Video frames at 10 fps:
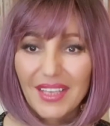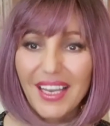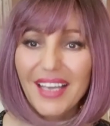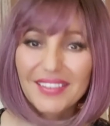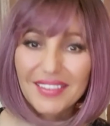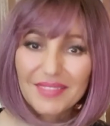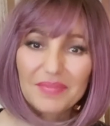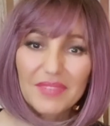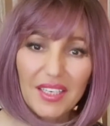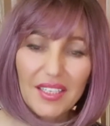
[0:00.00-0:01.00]
a lot
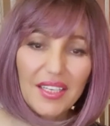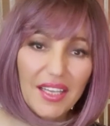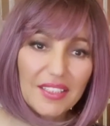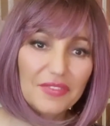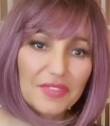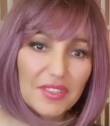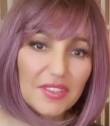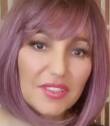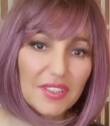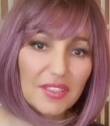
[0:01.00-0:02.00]
of
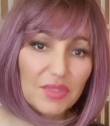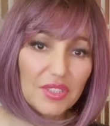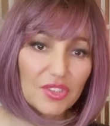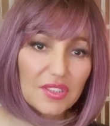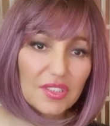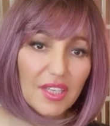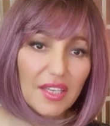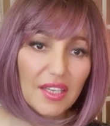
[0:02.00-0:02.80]
different reasons.